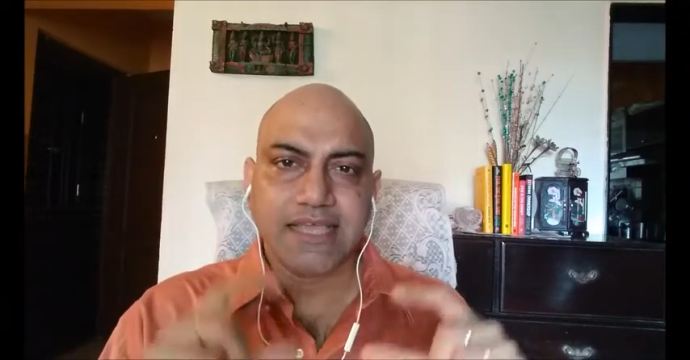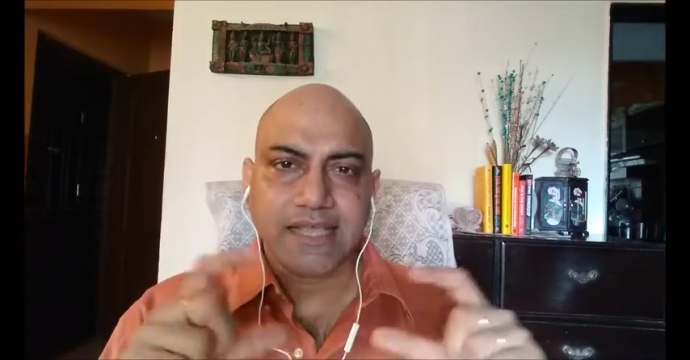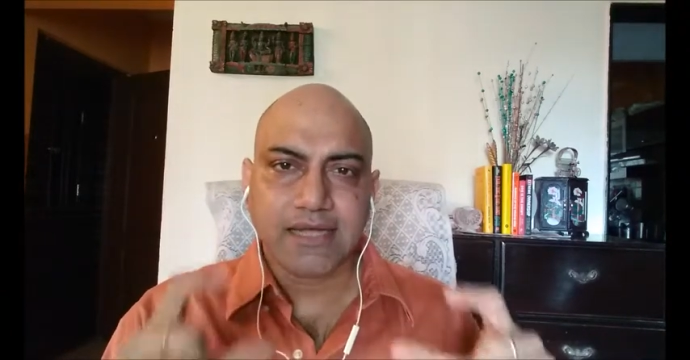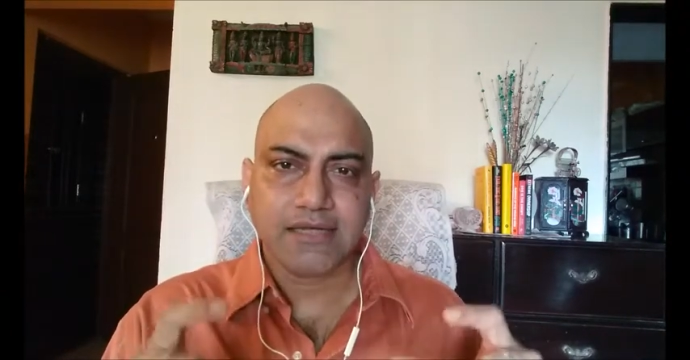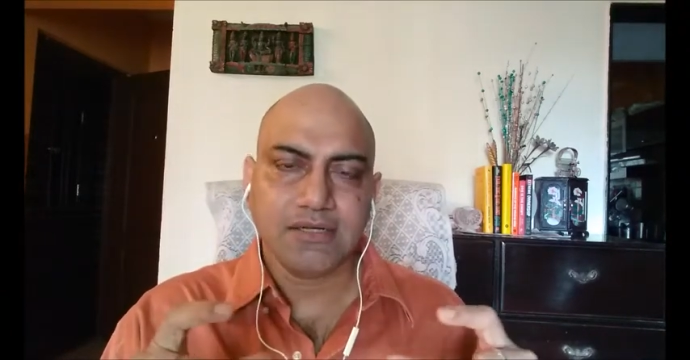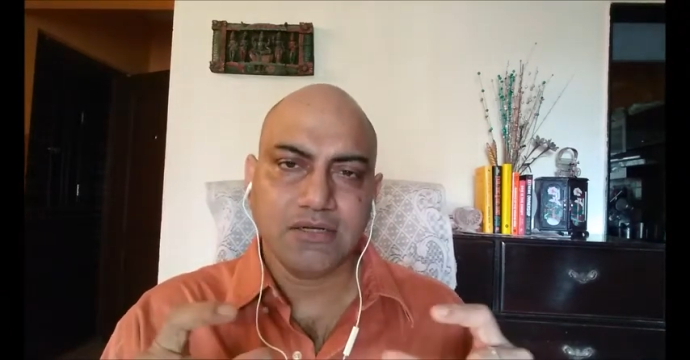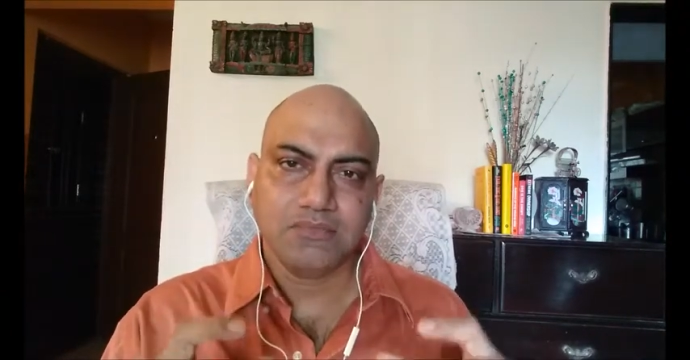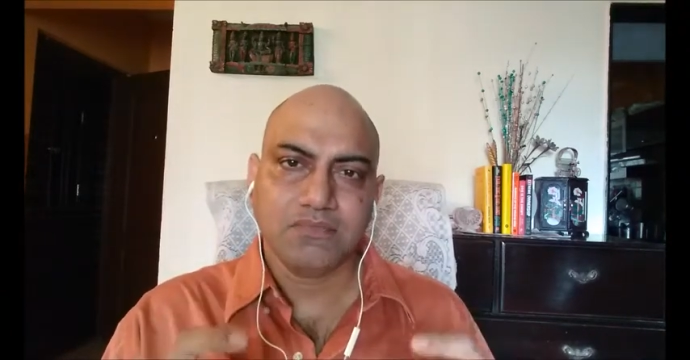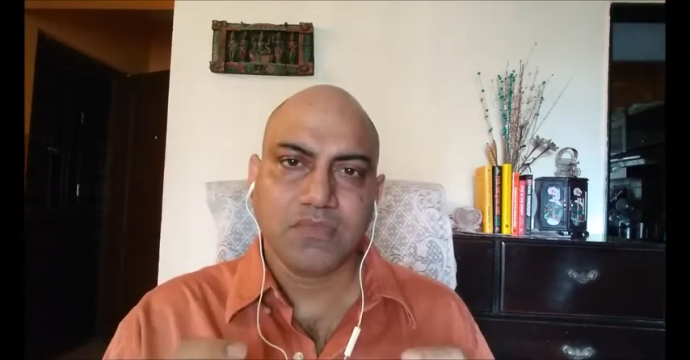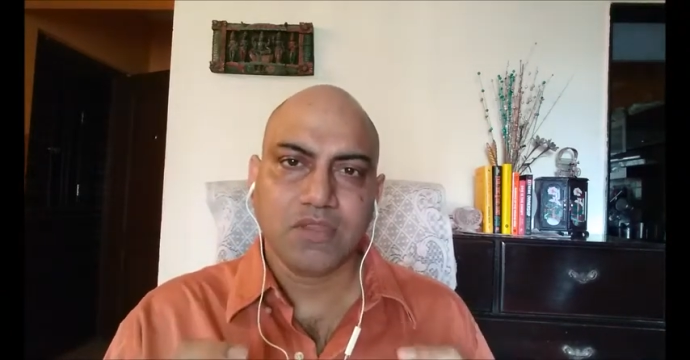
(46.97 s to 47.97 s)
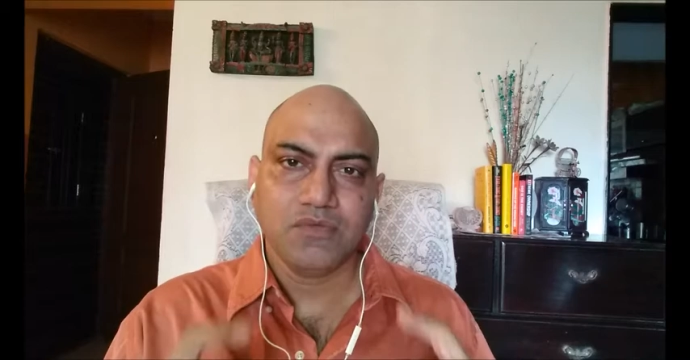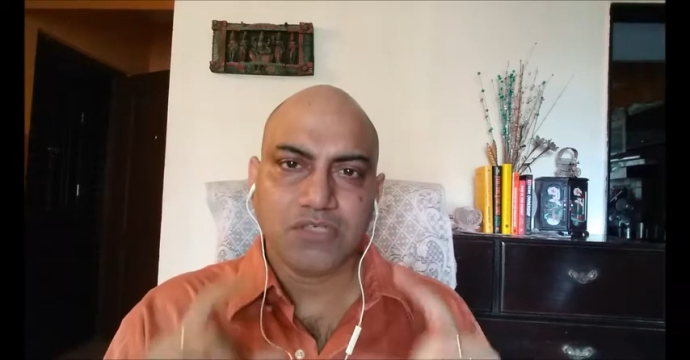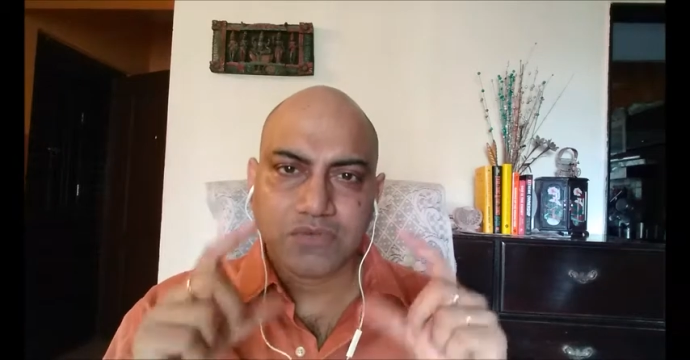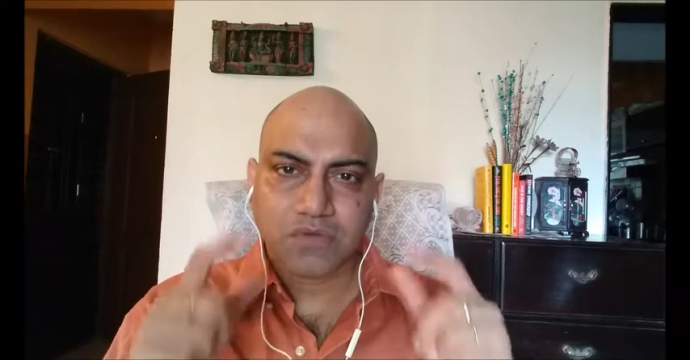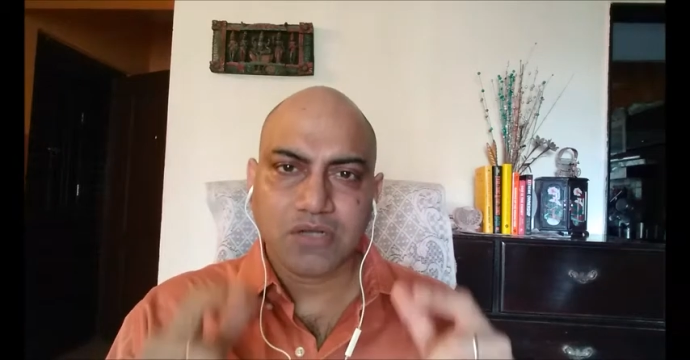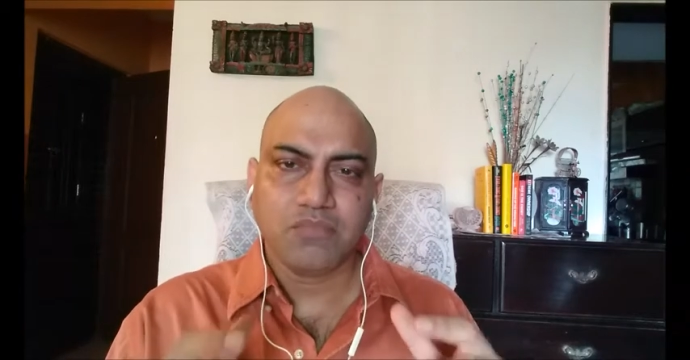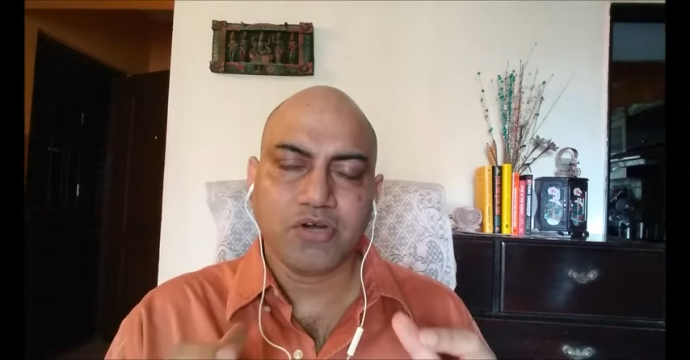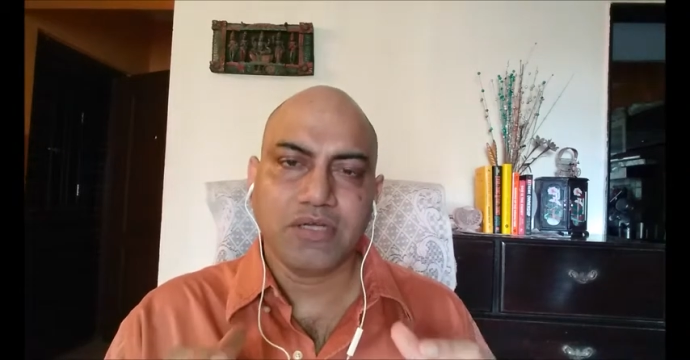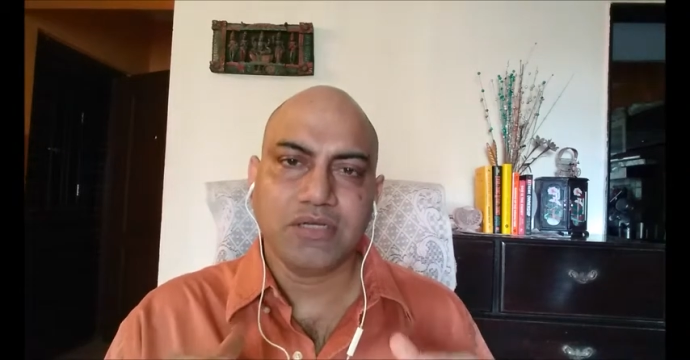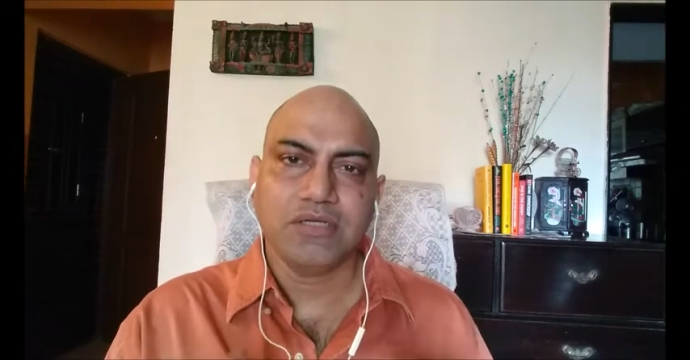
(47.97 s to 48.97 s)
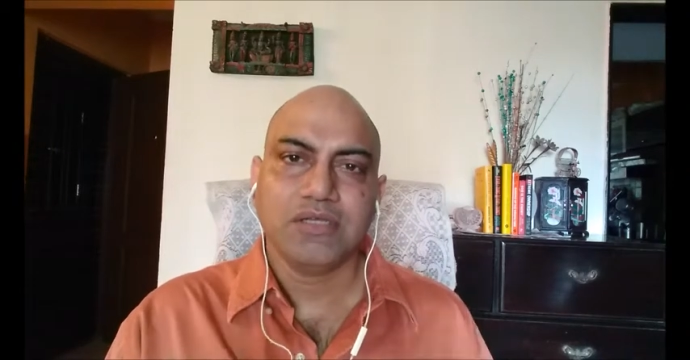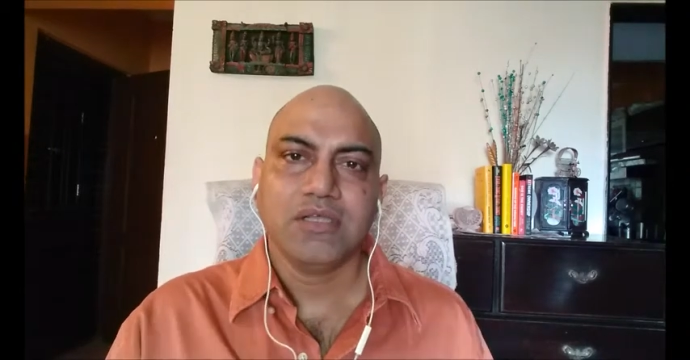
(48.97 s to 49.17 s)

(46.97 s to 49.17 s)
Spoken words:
ekagra, which is one pointed,